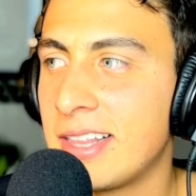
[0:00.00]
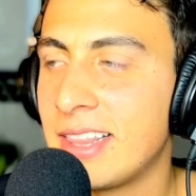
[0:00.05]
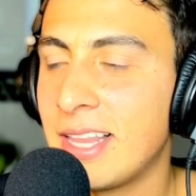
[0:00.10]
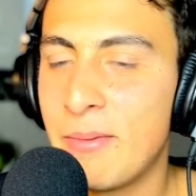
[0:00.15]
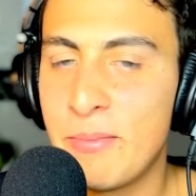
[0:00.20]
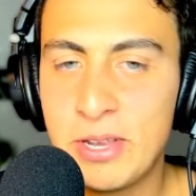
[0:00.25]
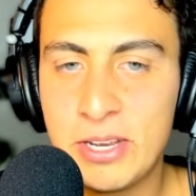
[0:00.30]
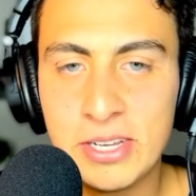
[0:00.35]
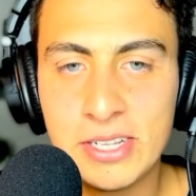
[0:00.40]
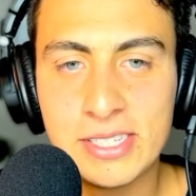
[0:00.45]
let
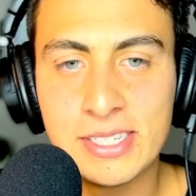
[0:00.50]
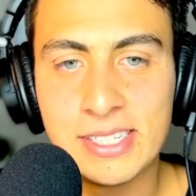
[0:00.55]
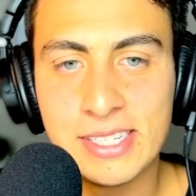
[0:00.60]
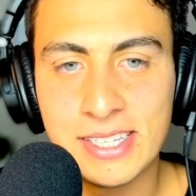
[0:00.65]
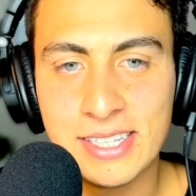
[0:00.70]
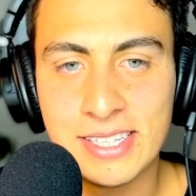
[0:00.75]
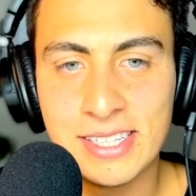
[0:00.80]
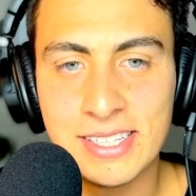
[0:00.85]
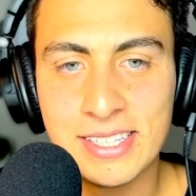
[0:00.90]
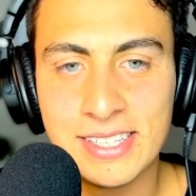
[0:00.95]
me just
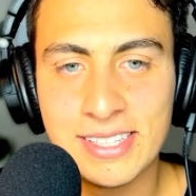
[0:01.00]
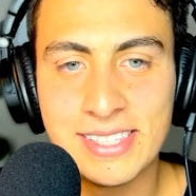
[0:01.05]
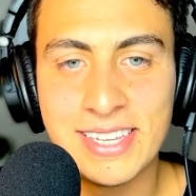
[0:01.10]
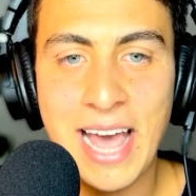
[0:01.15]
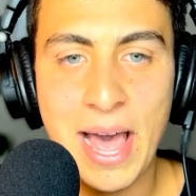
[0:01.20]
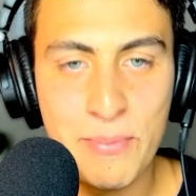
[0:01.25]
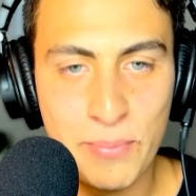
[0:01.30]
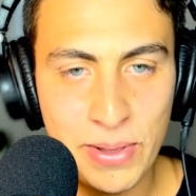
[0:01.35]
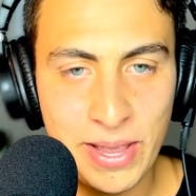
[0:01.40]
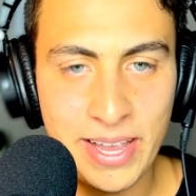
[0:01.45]

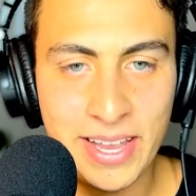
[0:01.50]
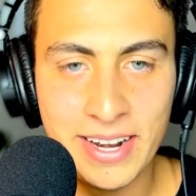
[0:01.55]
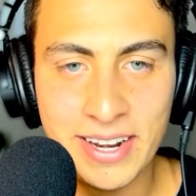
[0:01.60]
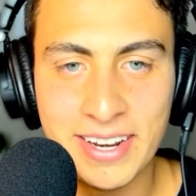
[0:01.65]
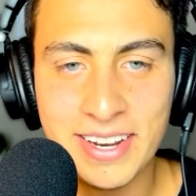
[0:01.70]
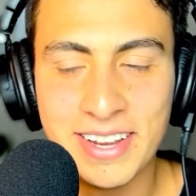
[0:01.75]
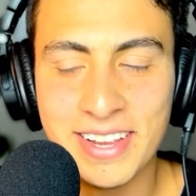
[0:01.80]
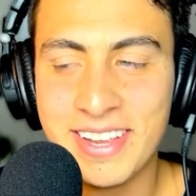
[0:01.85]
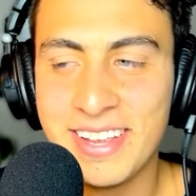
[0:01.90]
tap in